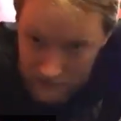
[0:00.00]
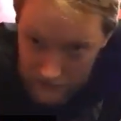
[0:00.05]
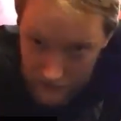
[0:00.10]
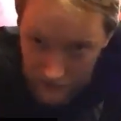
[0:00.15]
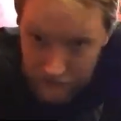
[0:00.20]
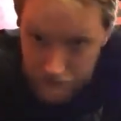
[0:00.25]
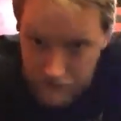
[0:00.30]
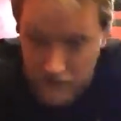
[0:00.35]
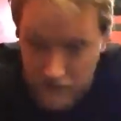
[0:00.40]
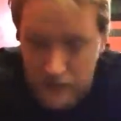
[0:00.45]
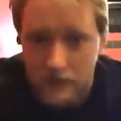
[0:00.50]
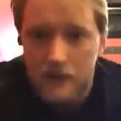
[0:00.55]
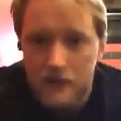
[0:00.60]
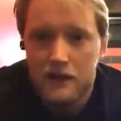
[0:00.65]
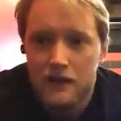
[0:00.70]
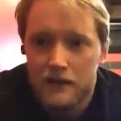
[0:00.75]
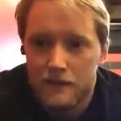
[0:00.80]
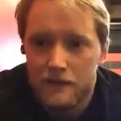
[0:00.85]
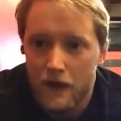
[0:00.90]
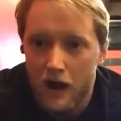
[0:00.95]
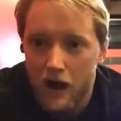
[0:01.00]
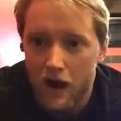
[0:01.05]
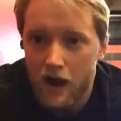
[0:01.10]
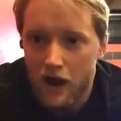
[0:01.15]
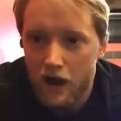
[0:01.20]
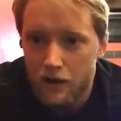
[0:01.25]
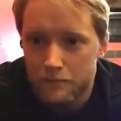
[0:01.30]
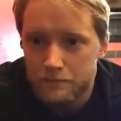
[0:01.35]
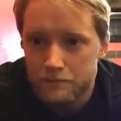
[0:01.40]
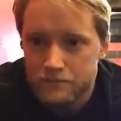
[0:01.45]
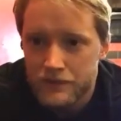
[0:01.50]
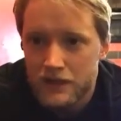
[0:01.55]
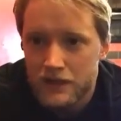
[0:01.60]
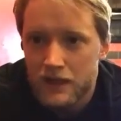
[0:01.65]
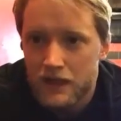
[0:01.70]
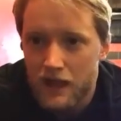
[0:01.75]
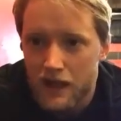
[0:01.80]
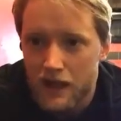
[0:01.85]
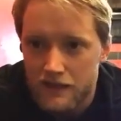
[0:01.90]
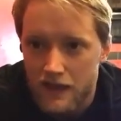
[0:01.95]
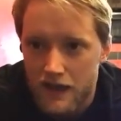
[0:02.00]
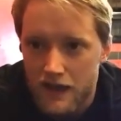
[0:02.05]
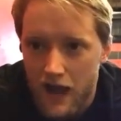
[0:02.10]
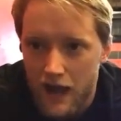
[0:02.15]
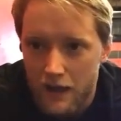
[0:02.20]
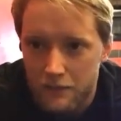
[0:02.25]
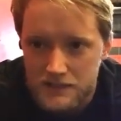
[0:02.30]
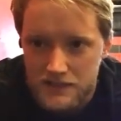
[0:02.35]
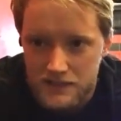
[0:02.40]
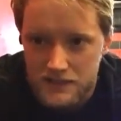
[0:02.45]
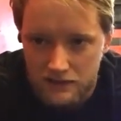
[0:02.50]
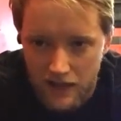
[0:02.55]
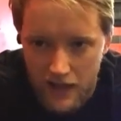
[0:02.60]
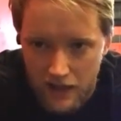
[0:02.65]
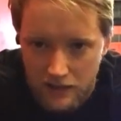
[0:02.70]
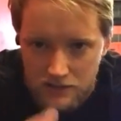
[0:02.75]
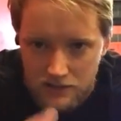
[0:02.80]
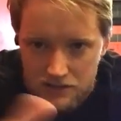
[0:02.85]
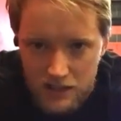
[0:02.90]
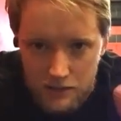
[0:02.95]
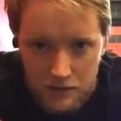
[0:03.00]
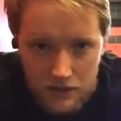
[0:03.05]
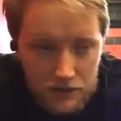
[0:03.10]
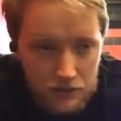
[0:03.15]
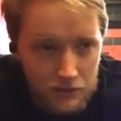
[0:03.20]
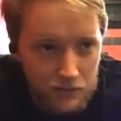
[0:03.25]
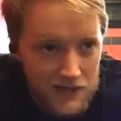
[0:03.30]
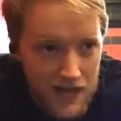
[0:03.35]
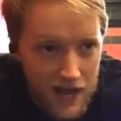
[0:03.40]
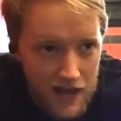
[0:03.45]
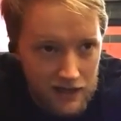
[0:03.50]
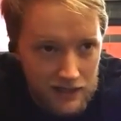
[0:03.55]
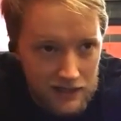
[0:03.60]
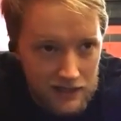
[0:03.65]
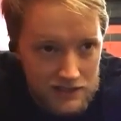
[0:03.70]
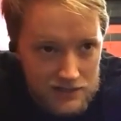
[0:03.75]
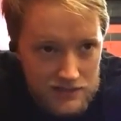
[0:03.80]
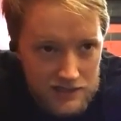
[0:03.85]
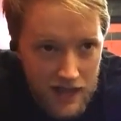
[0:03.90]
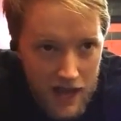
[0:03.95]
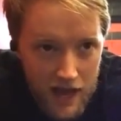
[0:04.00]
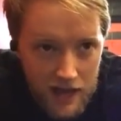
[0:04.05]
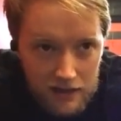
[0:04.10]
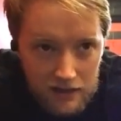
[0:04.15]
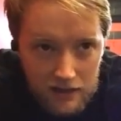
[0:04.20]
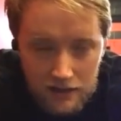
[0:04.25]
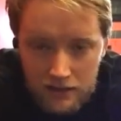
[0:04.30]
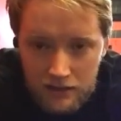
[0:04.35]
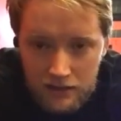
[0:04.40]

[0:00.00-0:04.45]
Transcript: lifting the arm and that opposite leg. Just give me three on each side.